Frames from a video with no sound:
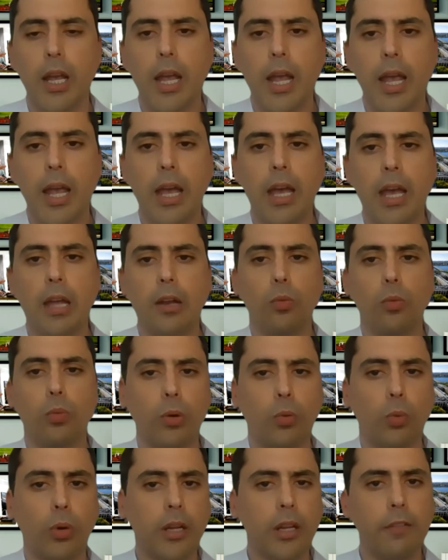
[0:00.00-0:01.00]
And
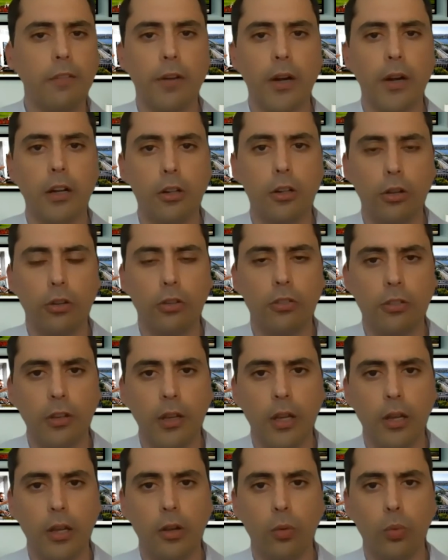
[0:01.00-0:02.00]
we're working very
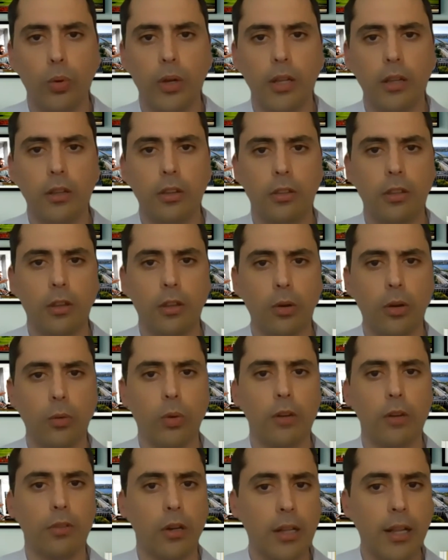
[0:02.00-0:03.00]
closely with
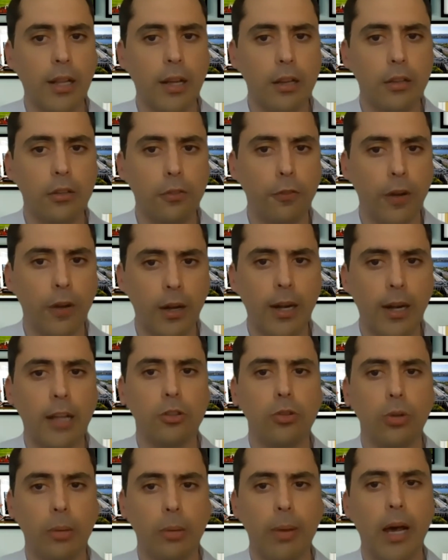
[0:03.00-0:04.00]
one of our clients,
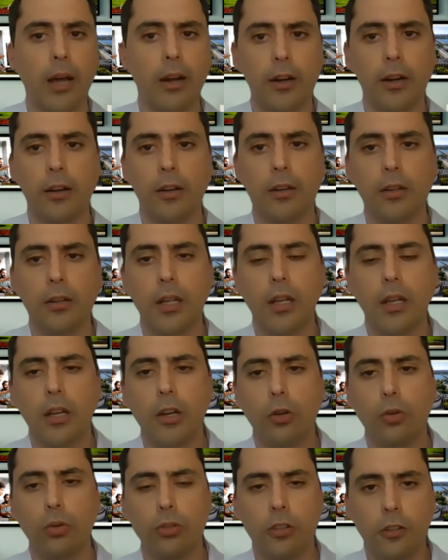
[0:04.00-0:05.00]
Fernando Ibarra,
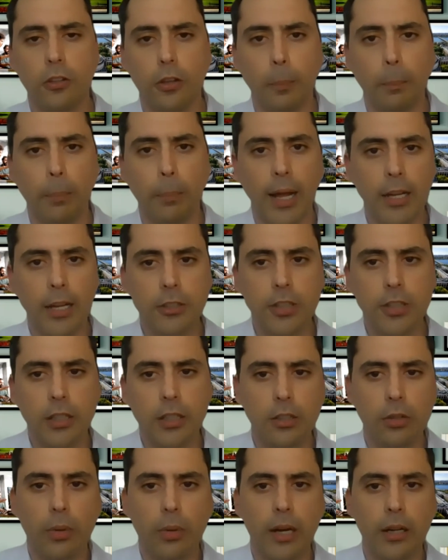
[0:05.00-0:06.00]
who's the supply chain
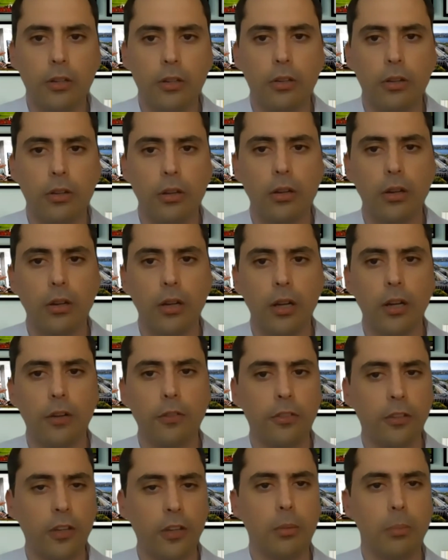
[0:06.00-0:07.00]
director of
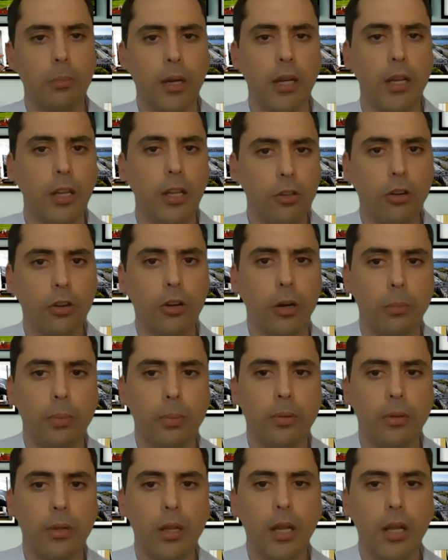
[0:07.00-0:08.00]
Sigma in Europe.
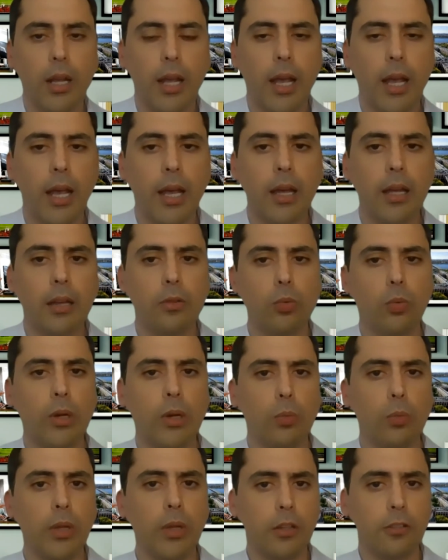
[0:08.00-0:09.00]
And
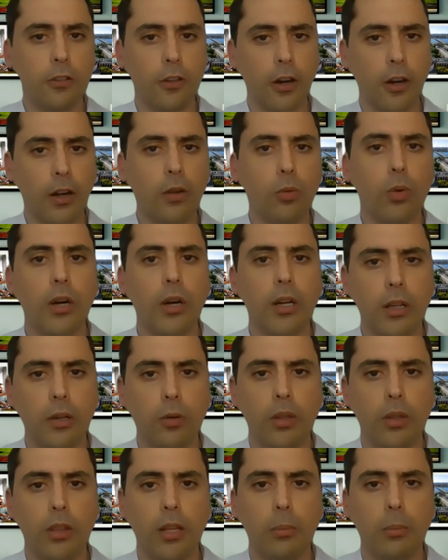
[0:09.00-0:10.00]
when we started working
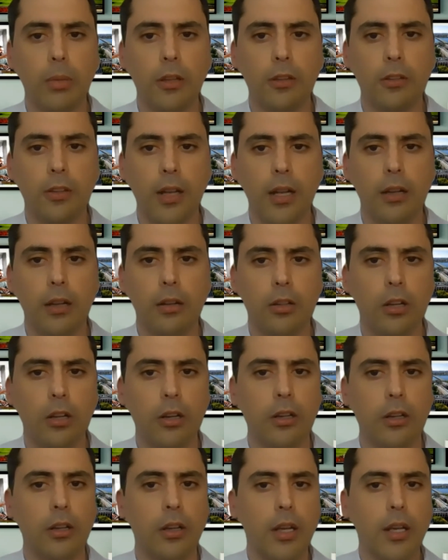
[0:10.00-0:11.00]
with him, he said,
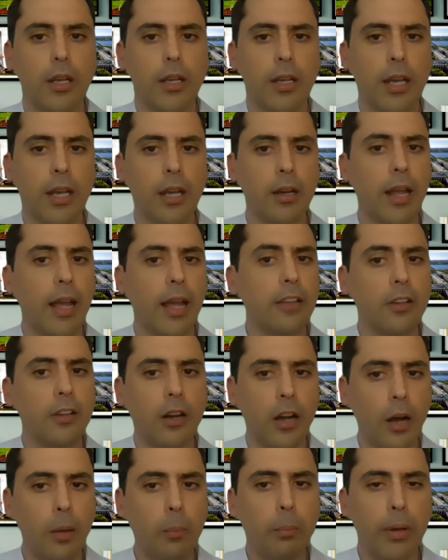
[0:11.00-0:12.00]
look, Ken, as a
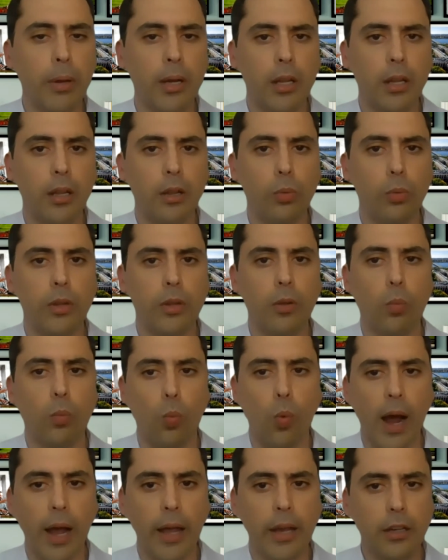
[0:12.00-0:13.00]
company with a
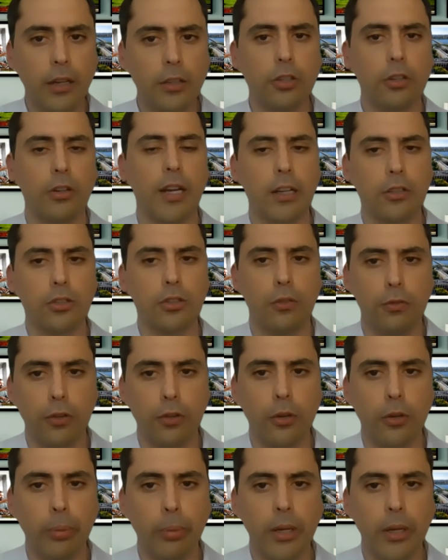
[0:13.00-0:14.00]
wide international
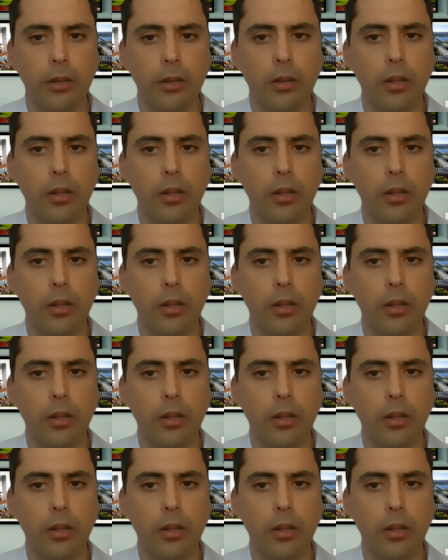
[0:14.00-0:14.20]
footprint,